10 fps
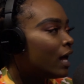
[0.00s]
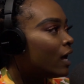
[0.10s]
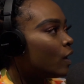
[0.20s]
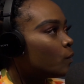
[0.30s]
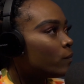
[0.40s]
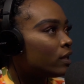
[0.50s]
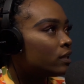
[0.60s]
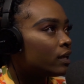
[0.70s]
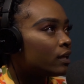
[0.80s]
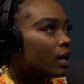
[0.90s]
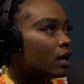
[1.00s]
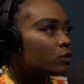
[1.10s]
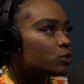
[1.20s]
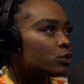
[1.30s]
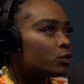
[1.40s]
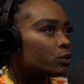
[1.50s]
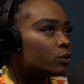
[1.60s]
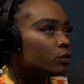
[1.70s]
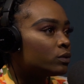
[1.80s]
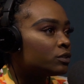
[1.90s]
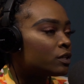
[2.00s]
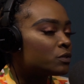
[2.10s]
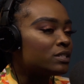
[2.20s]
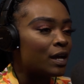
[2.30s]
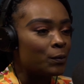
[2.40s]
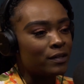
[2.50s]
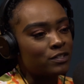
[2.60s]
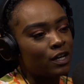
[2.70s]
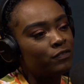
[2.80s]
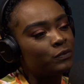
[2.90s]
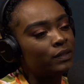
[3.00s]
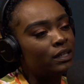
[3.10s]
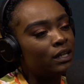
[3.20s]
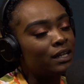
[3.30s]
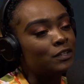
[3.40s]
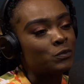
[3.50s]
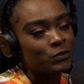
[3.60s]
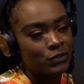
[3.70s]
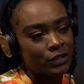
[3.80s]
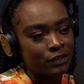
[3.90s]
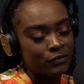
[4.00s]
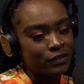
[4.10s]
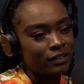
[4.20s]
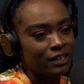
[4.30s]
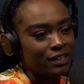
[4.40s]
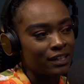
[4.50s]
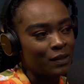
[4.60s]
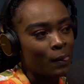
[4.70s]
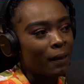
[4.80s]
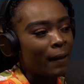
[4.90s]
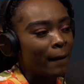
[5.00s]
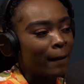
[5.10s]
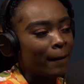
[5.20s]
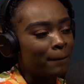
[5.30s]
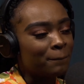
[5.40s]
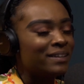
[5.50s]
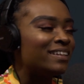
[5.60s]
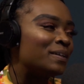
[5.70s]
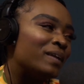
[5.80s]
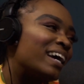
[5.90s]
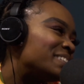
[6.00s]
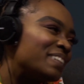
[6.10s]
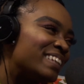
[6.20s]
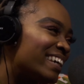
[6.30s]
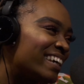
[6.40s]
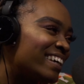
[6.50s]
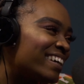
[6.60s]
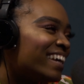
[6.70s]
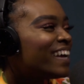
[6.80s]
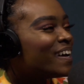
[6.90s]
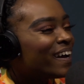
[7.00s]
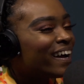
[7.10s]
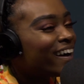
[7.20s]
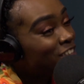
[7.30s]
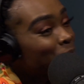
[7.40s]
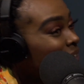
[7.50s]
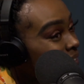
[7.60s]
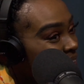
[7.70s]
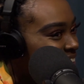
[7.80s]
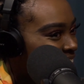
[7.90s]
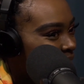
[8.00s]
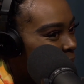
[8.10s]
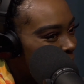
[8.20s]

and then how to, style based off of what a customer is looking for and needing. But then naturally, entrepreneurship.